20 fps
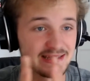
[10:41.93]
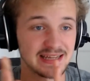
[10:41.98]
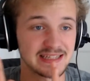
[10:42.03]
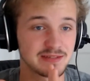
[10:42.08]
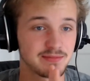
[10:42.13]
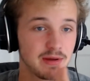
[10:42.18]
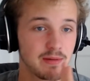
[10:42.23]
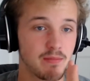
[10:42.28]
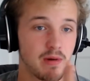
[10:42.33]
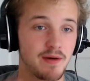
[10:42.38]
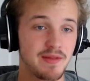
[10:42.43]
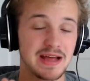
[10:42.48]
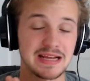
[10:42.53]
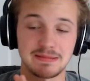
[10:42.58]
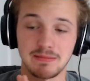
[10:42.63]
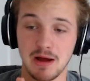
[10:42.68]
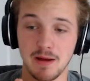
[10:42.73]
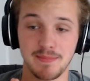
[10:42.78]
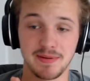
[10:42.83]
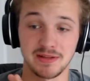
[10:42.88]
That's gonna be
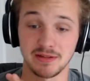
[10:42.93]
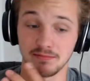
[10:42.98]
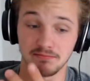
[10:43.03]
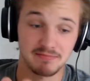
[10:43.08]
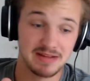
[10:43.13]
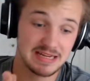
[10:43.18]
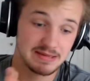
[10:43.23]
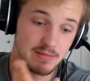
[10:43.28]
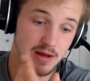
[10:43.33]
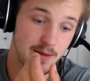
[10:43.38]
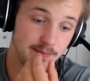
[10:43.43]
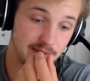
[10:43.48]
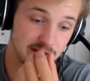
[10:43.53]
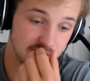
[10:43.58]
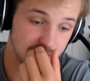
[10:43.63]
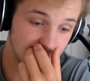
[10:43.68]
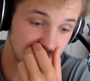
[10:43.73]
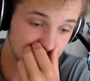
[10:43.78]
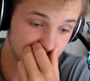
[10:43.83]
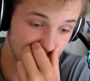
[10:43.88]
that's my opinion. That's my
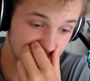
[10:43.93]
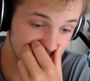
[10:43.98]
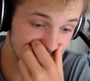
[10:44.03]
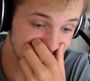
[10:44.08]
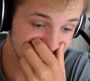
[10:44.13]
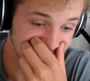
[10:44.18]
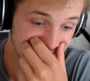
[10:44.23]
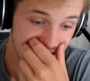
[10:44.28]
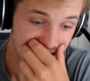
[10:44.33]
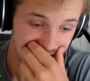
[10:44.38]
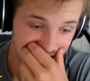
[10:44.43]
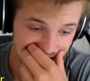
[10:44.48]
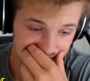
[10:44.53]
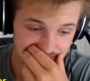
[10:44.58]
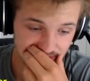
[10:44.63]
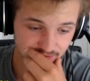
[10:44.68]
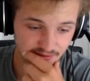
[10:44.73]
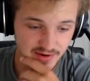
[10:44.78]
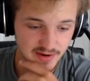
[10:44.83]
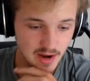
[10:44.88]
opinion. That's my guess. You
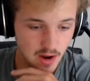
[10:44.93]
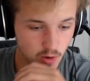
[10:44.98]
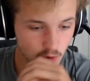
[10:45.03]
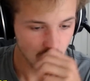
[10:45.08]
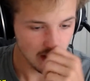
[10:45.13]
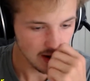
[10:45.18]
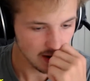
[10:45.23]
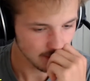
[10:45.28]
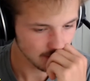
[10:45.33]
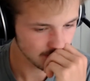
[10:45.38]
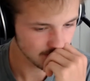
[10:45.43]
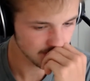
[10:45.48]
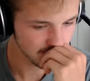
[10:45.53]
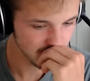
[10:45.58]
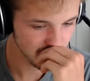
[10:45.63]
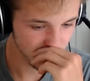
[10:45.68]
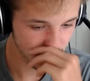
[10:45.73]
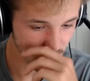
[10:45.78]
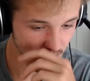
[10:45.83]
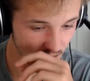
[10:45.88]
never know.
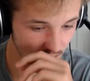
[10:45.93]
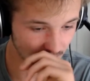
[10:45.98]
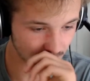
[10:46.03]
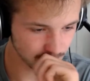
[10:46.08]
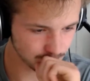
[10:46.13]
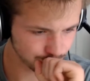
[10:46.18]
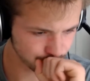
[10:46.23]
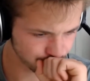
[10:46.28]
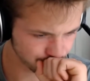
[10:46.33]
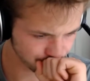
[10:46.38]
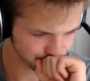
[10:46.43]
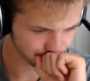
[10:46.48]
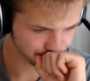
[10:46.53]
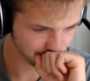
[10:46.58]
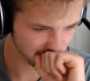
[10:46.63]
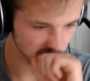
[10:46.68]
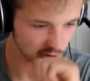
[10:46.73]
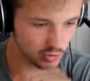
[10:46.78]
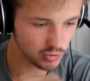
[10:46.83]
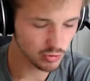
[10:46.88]

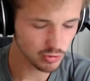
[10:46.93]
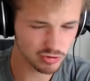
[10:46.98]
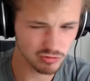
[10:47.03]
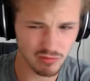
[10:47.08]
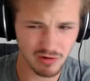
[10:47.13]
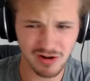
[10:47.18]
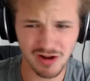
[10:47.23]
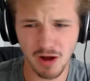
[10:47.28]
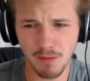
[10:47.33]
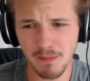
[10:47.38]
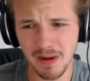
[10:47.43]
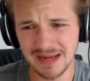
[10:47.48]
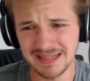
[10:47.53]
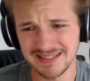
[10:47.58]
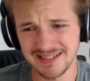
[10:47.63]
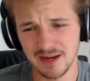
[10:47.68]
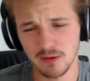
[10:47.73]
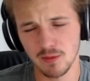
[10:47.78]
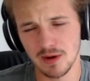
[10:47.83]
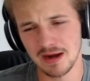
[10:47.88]
You can also run Calm
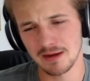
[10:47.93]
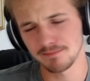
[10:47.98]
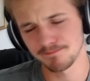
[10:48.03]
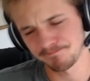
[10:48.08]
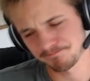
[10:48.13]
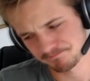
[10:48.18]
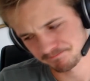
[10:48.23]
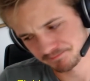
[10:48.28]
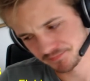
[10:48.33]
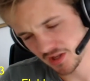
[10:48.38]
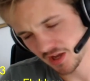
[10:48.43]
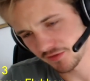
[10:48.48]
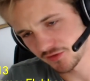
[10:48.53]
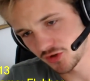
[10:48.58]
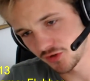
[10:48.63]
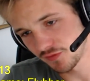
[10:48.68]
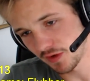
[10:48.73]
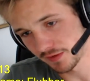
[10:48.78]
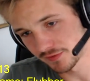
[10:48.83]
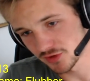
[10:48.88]
Mindset where you have
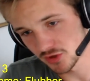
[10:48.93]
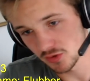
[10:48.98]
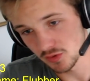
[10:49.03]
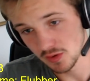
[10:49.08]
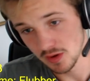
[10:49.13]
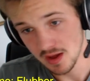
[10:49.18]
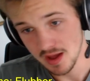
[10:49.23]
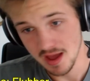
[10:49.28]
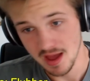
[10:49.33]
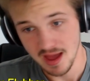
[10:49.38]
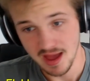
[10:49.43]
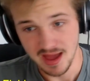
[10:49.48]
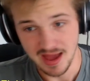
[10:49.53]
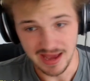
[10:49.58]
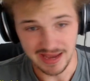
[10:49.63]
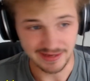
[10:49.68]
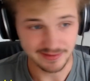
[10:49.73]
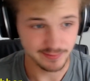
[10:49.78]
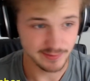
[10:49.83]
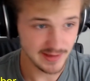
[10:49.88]
252
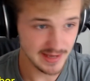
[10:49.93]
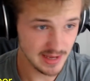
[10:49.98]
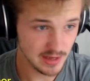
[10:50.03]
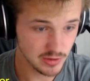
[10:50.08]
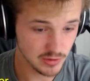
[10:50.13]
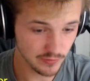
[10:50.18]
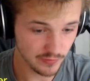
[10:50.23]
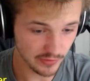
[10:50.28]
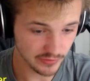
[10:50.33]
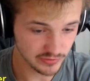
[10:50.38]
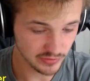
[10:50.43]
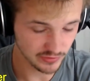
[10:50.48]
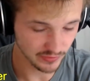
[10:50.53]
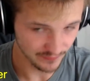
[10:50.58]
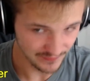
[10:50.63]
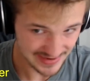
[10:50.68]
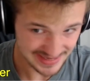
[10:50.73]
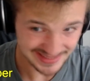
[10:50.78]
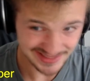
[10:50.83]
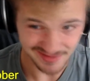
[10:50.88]
HP, 252
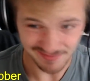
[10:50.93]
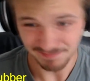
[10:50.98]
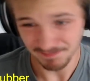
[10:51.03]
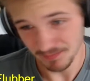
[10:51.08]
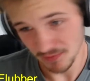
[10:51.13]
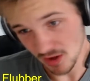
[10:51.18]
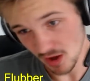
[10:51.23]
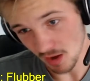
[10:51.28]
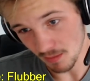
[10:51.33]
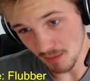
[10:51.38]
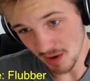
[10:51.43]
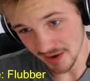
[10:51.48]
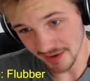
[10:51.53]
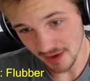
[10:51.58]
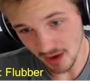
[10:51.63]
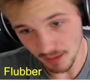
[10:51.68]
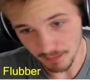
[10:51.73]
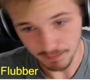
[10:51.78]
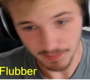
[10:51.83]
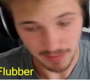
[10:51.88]
defense. Calm Mind
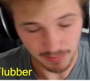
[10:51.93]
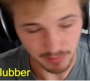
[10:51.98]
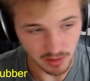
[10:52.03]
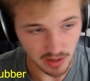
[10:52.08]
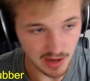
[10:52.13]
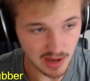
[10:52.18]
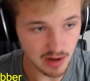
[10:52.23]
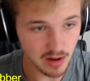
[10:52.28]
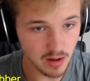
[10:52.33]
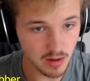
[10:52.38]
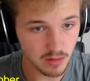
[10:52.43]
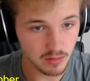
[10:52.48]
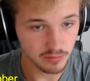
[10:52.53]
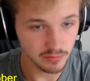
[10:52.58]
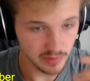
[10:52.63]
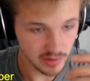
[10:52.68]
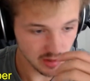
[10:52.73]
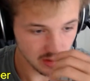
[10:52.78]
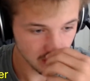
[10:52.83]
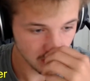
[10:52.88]
up. People are like, oh
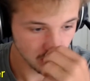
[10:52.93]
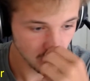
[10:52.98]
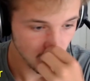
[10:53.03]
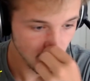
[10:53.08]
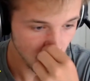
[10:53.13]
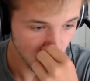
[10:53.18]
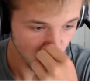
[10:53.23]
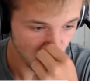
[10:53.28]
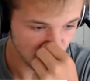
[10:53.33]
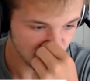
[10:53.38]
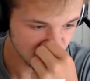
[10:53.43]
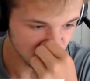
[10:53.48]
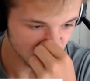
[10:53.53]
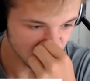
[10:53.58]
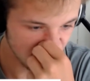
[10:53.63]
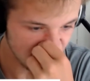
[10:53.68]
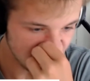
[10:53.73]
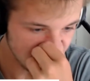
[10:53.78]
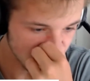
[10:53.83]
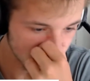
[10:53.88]
no, what
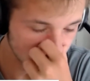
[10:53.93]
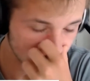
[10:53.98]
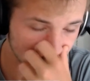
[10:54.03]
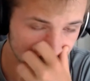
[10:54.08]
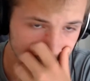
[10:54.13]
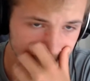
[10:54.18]
do I do?